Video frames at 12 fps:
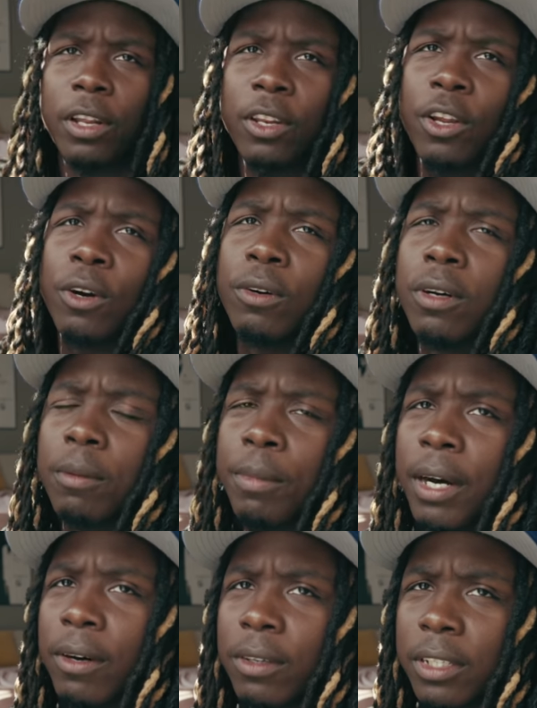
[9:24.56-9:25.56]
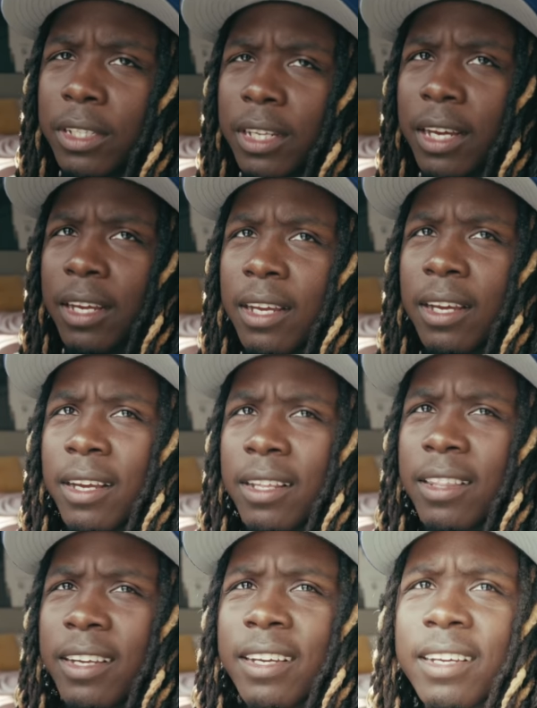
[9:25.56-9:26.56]
to know about just like
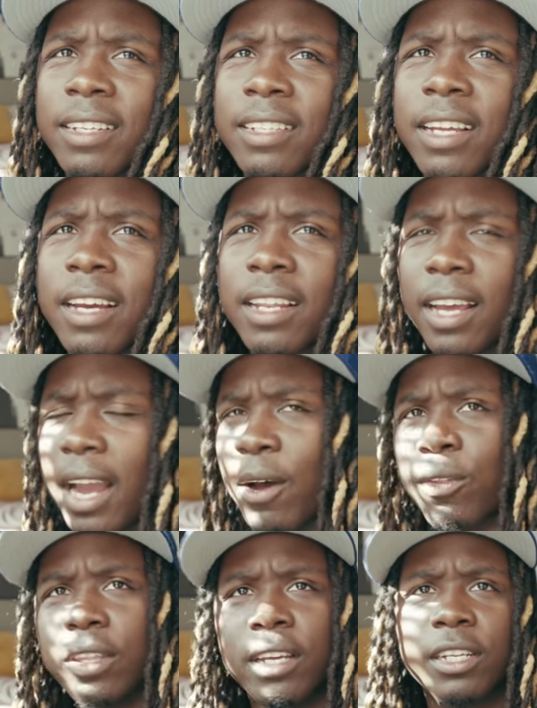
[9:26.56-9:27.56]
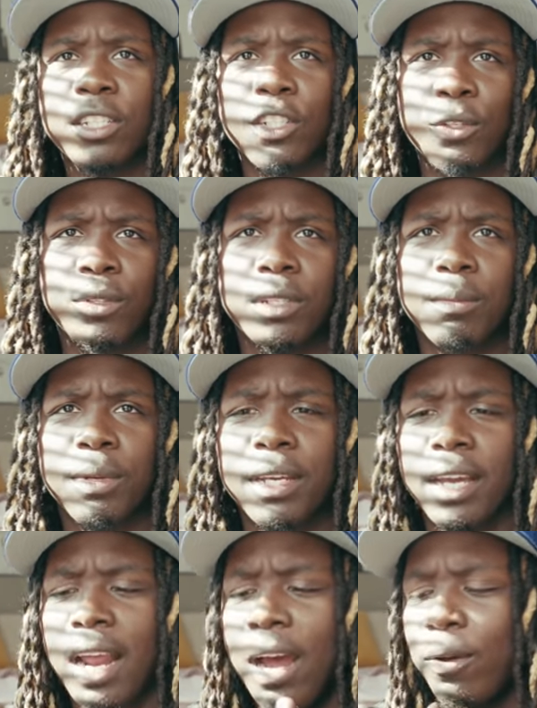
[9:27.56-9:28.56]
things that like how things used to be
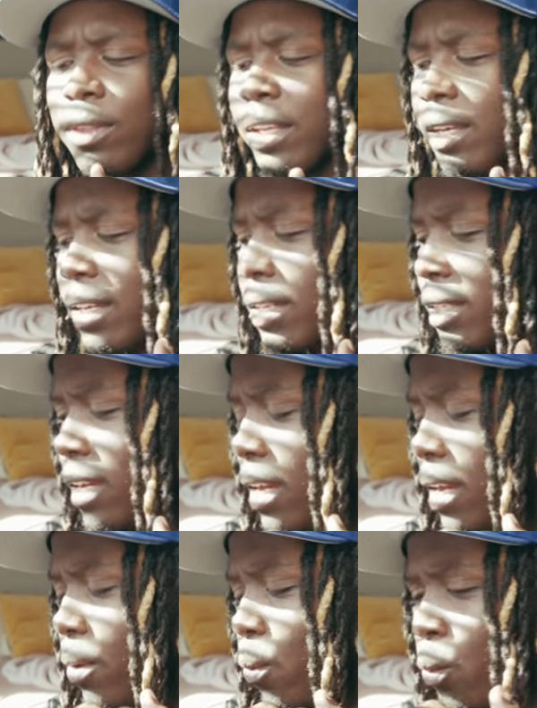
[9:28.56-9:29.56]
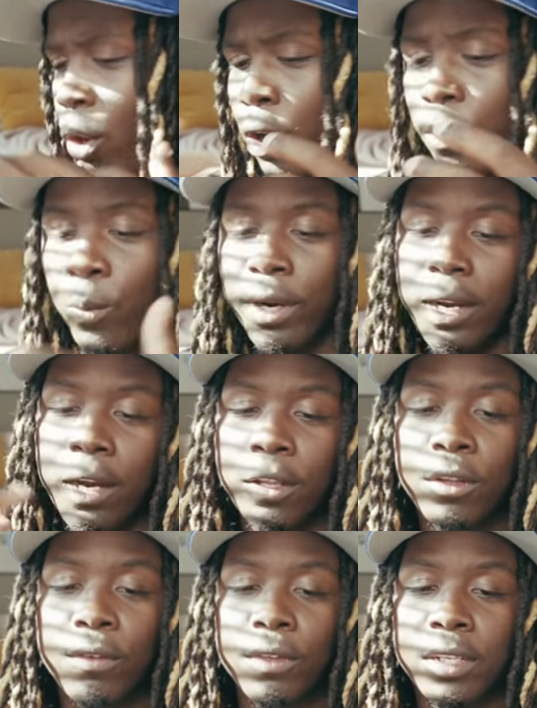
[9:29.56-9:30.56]
and how things were when
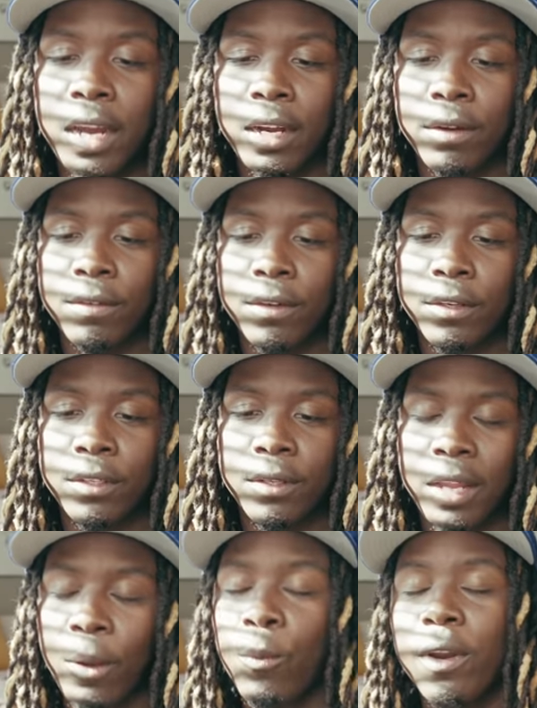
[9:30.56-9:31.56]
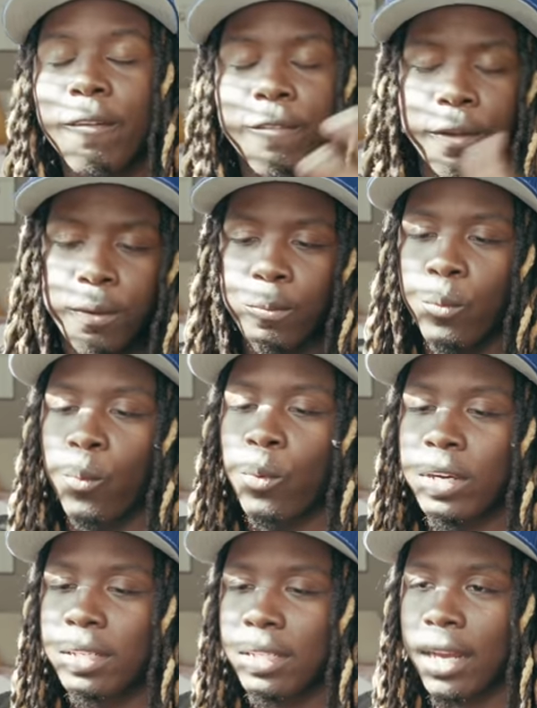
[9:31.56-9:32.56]
other photographers, like when film
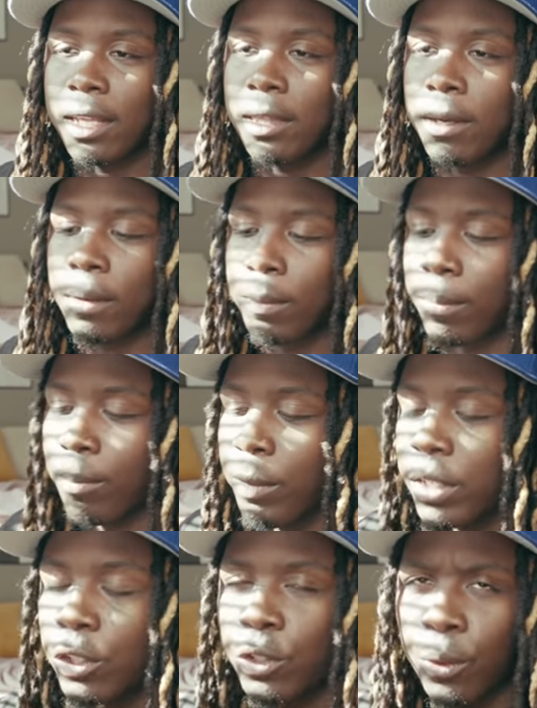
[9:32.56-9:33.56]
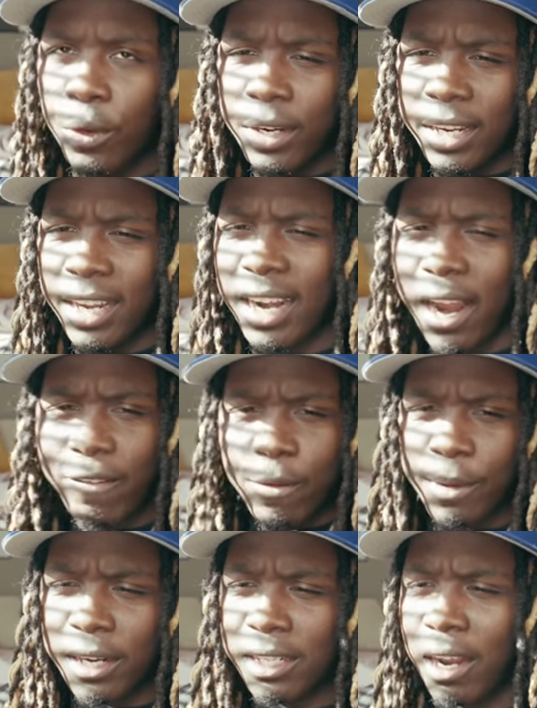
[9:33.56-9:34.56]
was like the majority and
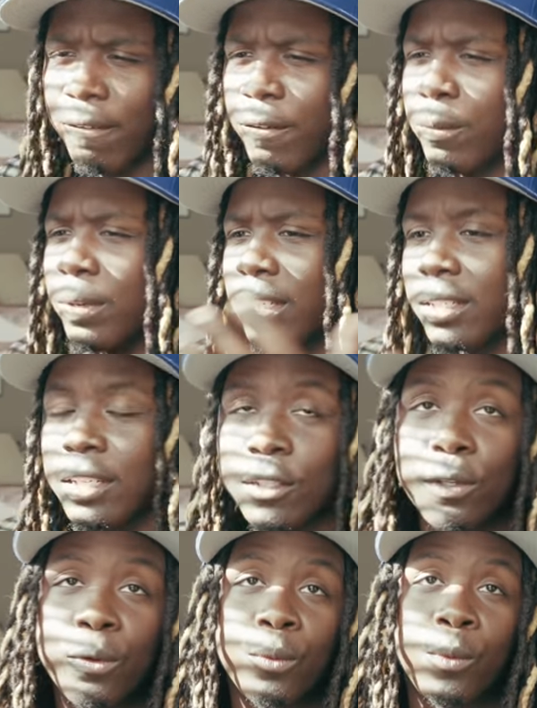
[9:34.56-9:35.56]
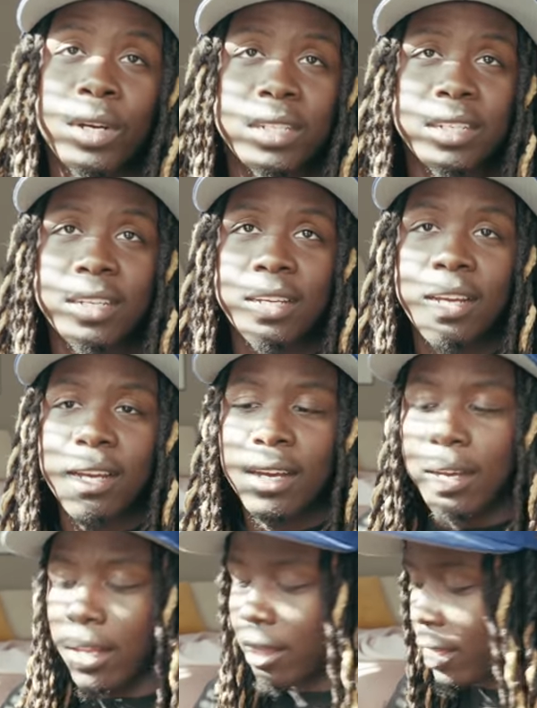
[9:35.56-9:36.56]
everybody shot film because digital wasn't
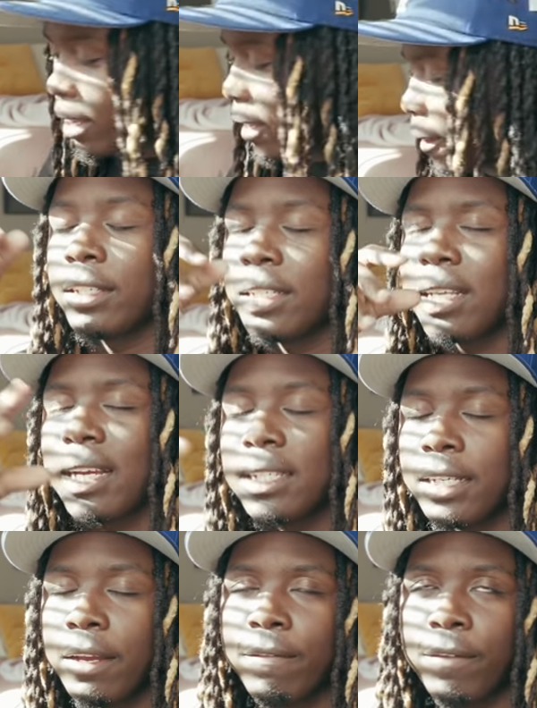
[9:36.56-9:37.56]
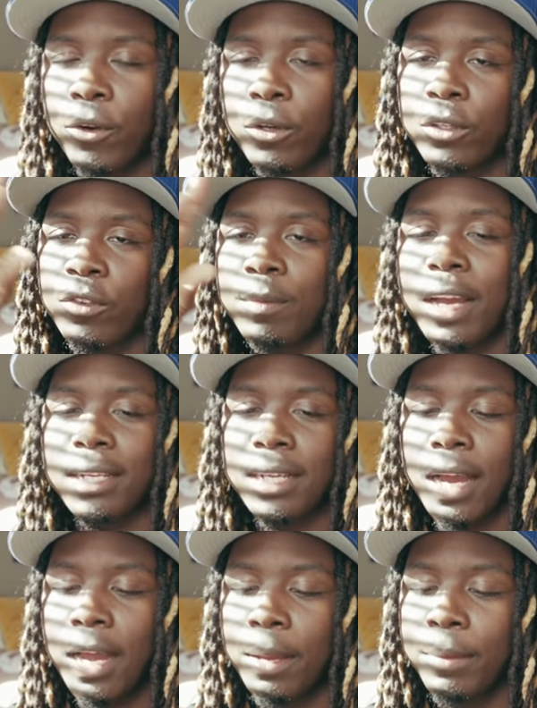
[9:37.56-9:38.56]
a thing. Just like seeing photos from that
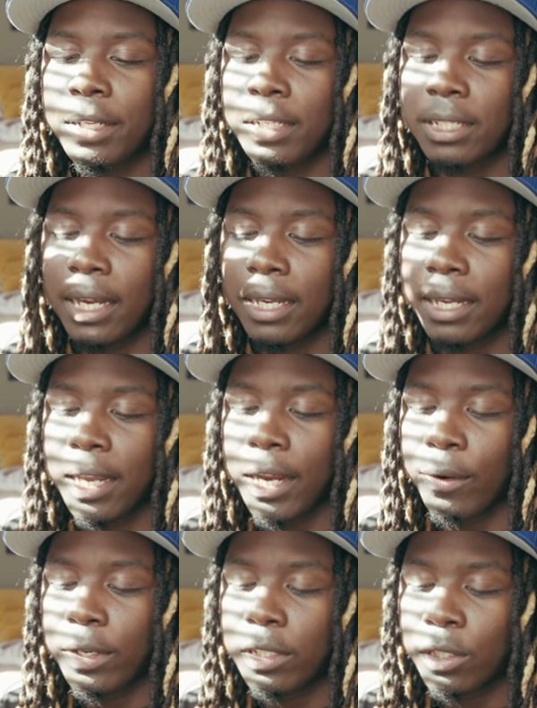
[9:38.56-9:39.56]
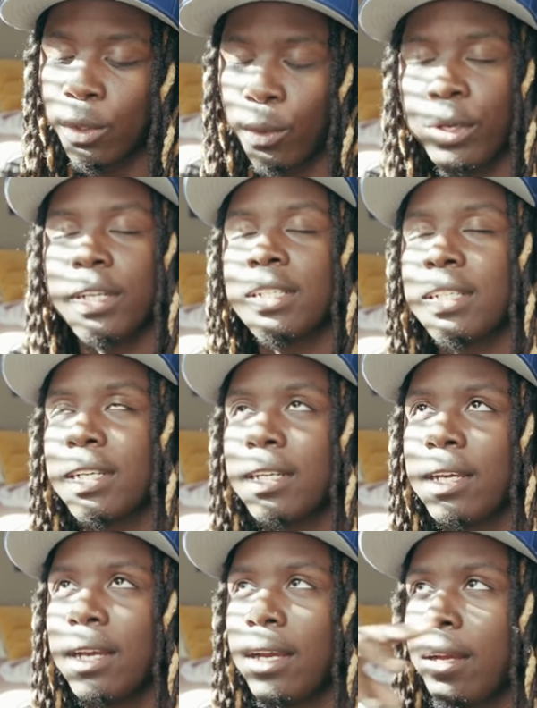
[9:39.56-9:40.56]
time and just like hearing stories and
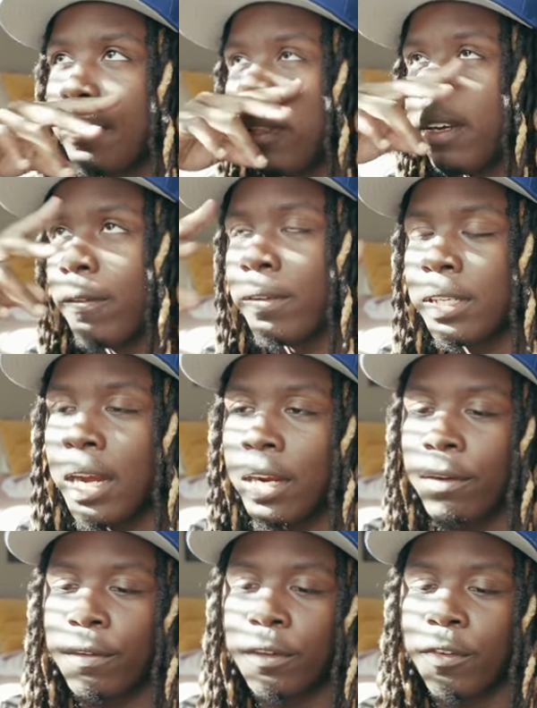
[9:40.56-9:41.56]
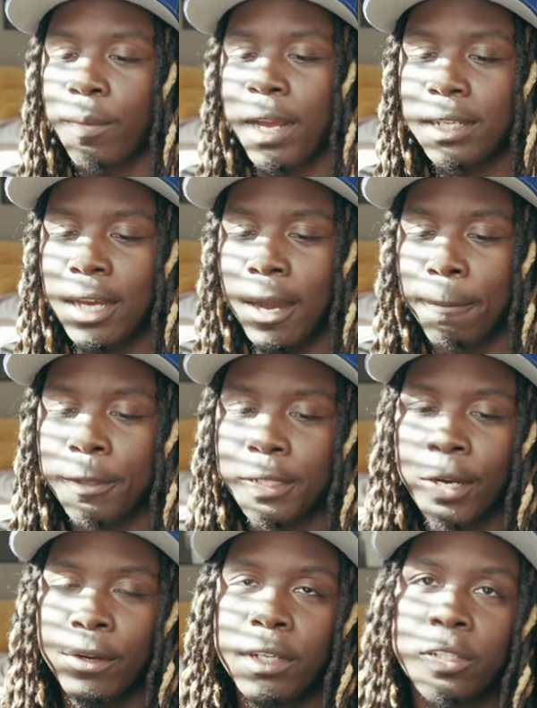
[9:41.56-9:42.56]
the photographers from that time
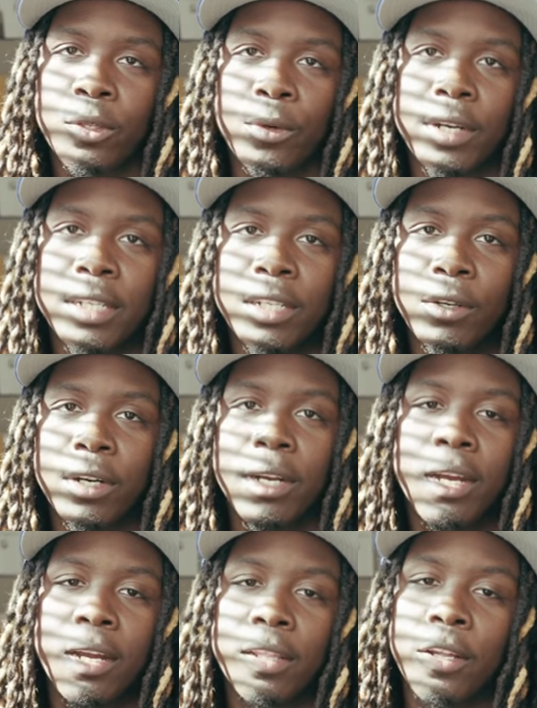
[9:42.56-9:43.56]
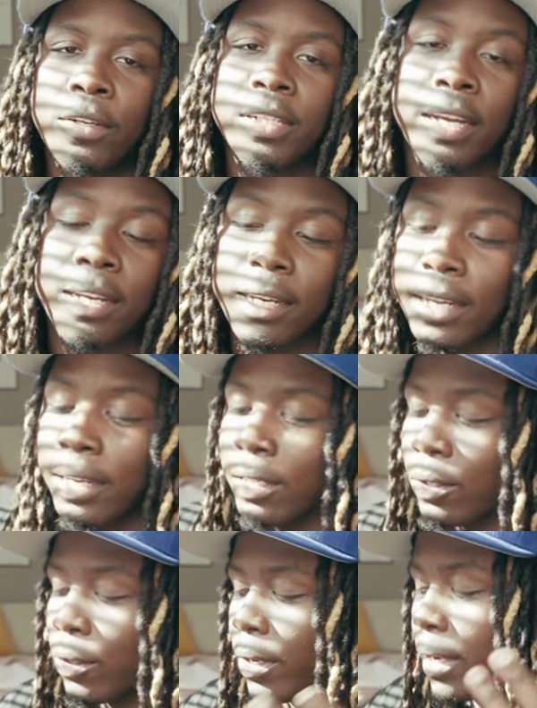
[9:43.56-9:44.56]
sharing stories or their
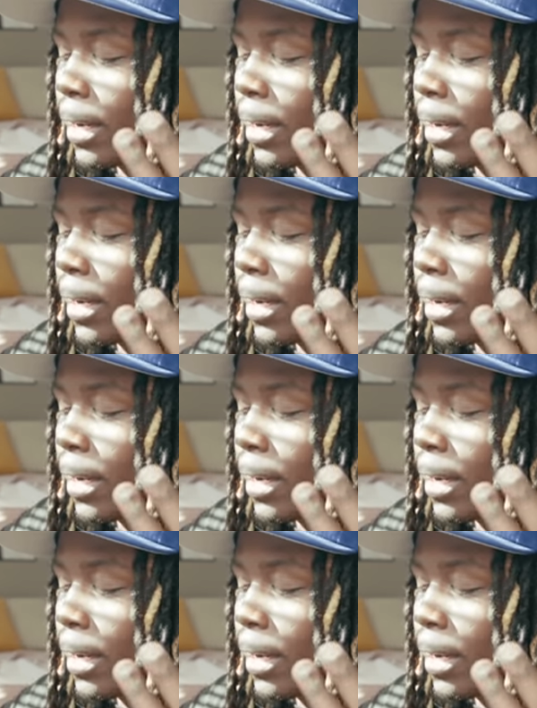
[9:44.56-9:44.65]
techniques or